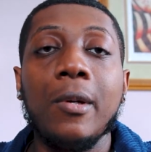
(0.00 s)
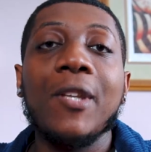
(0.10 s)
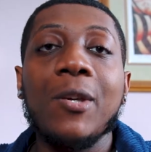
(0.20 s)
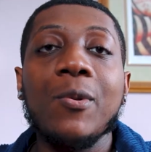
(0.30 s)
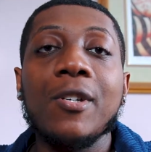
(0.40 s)

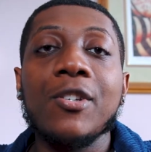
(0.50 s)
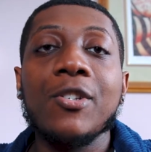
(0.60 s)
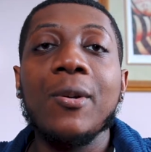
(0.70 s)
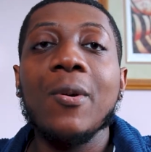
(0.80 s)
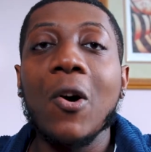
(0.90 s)
The queue is gonna
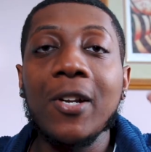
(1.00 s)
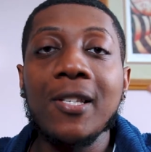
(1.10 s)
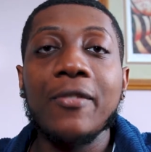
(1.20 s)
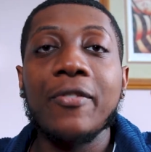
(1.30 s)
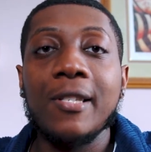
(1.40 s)
show you all
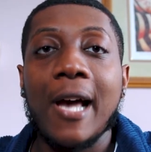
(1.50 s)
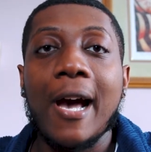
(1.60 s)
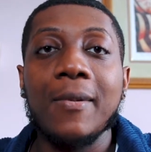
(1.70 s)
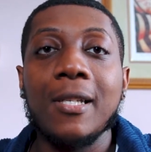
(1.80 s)
these different tabs.